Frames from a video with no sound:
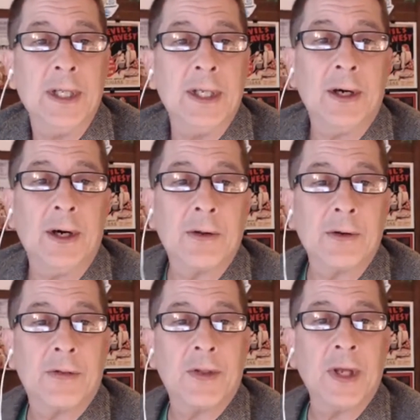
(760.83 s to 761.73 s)
The
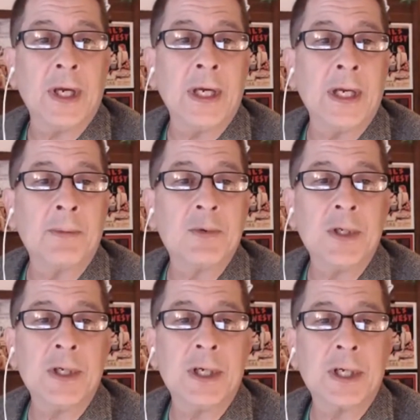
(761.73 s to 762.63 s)
other thing, and I'm
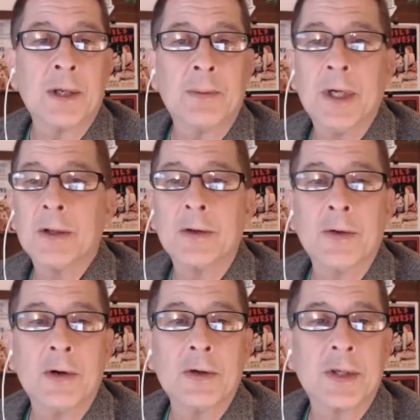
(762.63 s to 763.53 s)
seeing it again in my little
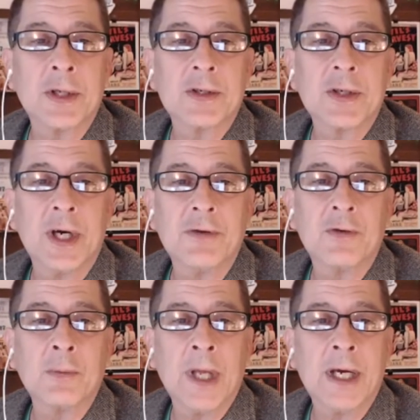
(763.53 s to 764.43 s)
notes on the side
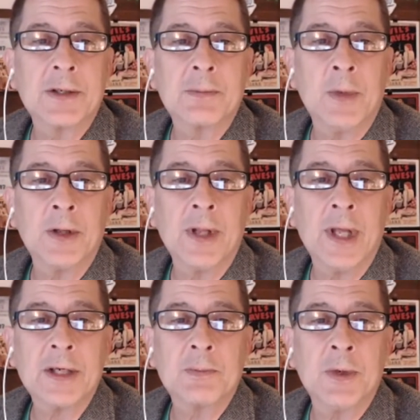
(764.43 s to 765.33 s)
from last month.
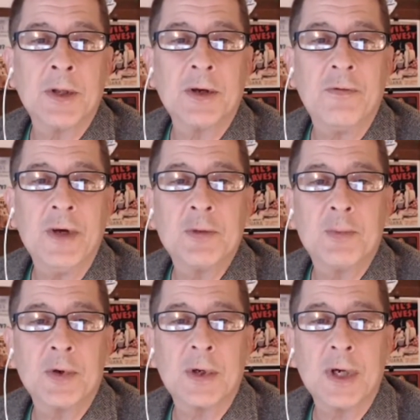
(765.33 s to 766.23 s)
Last month, our Facebook